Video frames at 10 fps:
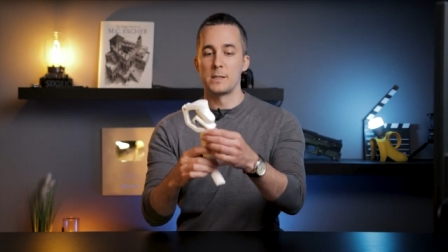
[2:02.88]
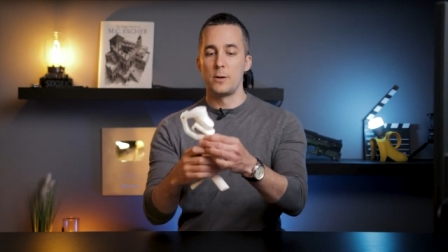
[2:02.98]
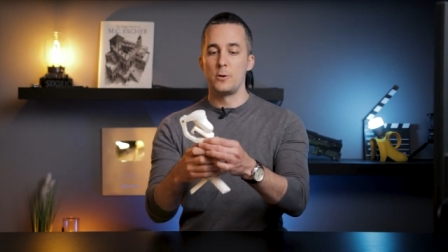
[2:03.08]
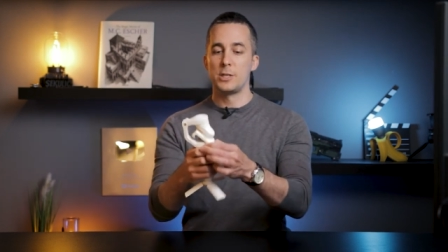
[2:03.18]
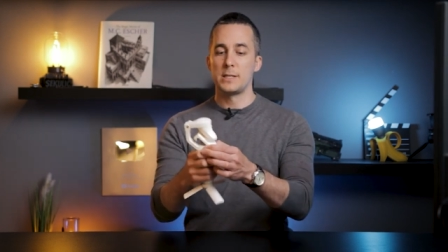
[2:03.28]

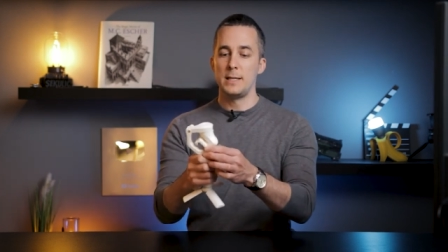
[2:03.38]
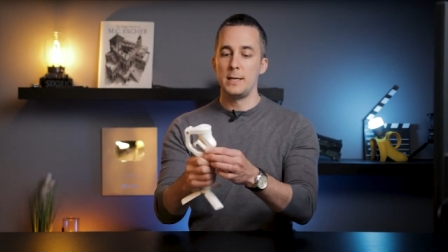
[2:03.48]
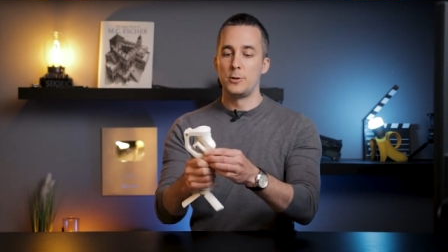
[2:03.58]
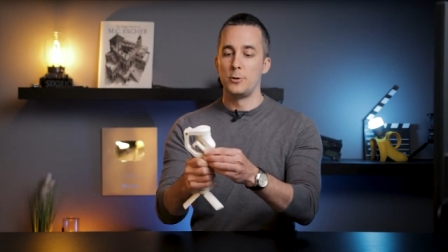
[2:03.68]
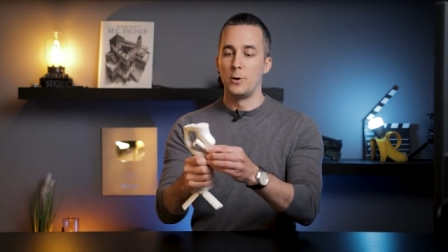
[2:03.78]
So you just
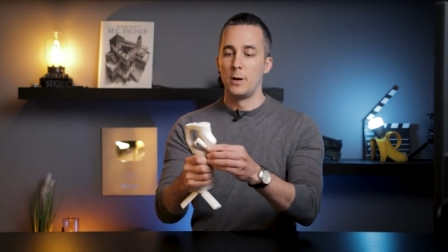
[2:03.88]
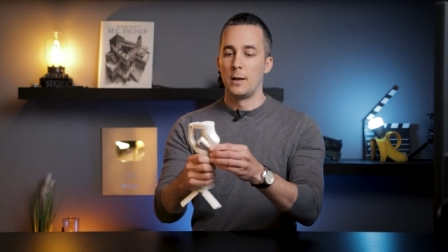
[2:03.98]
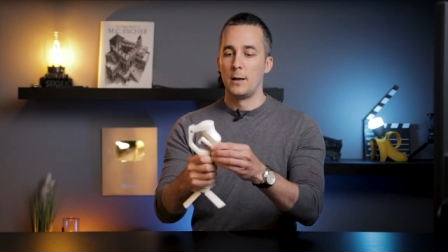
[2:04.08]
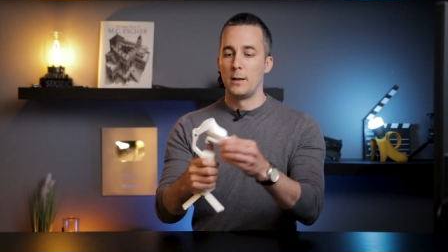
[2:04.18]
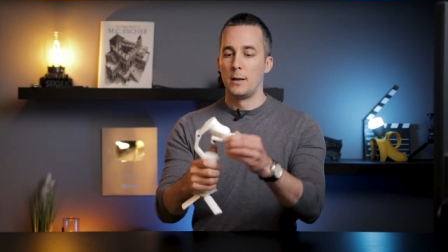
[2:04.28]
need to
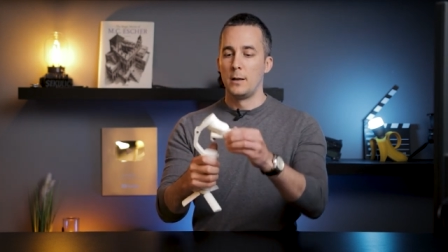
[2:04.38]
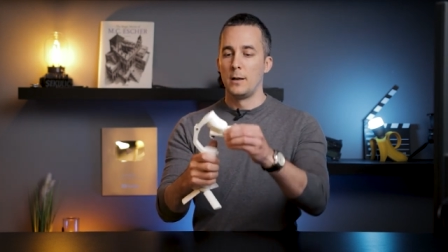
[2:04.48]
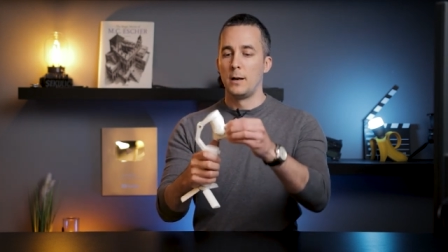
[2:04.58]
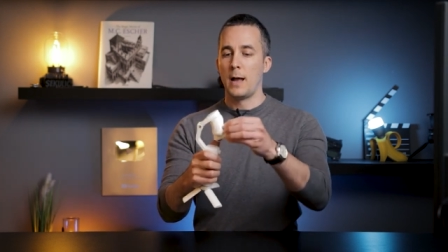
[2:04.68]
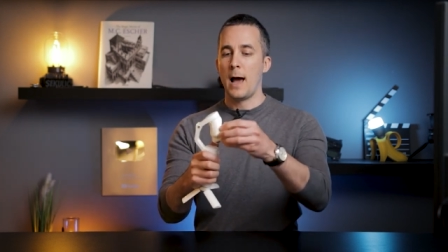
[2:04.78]

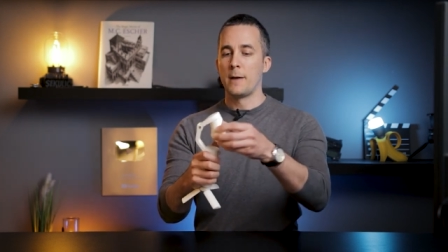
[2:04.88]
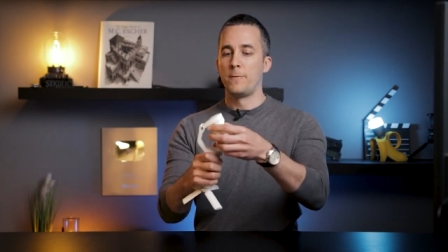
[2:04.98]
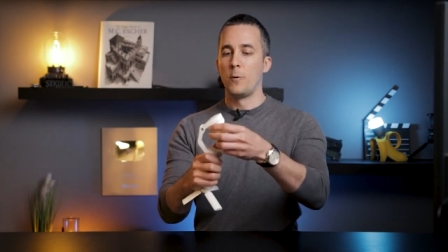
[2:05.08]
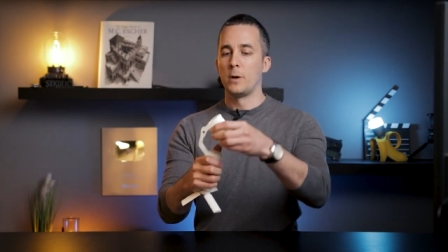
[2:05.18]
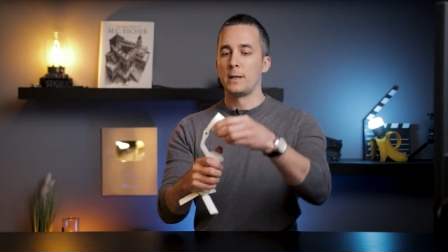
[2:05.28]

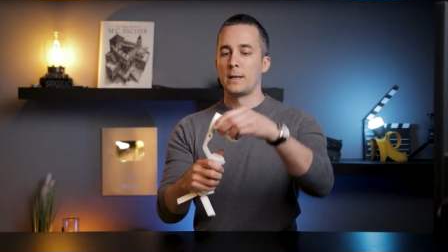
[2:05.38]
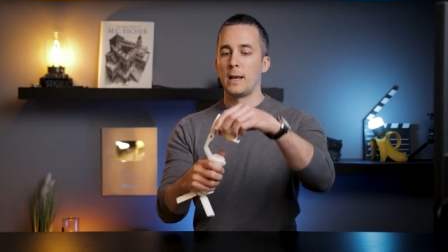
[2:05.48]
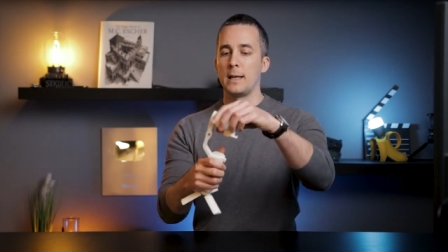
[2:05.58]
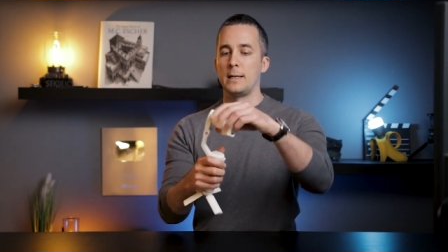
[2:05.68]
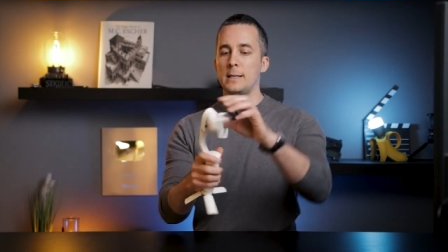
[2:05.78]
unfold it
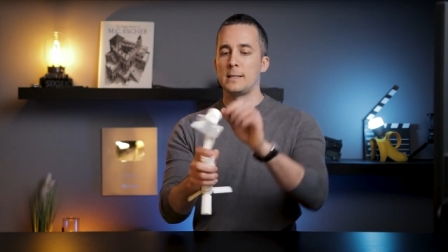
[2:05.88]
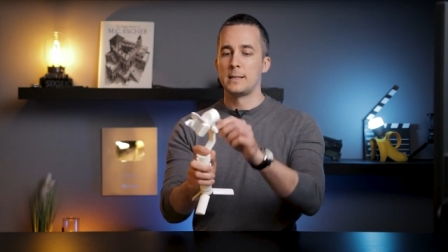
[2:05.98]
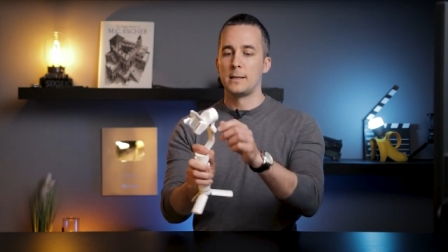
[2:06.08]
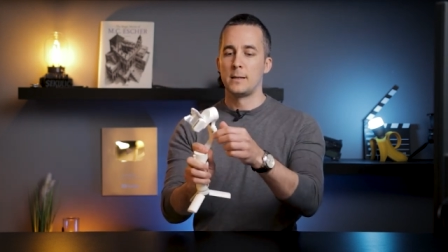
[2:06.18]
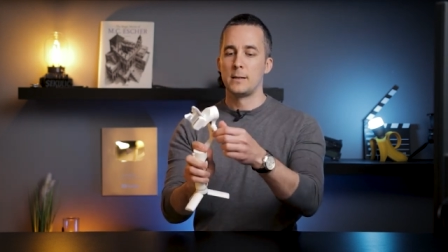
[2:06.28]
like this,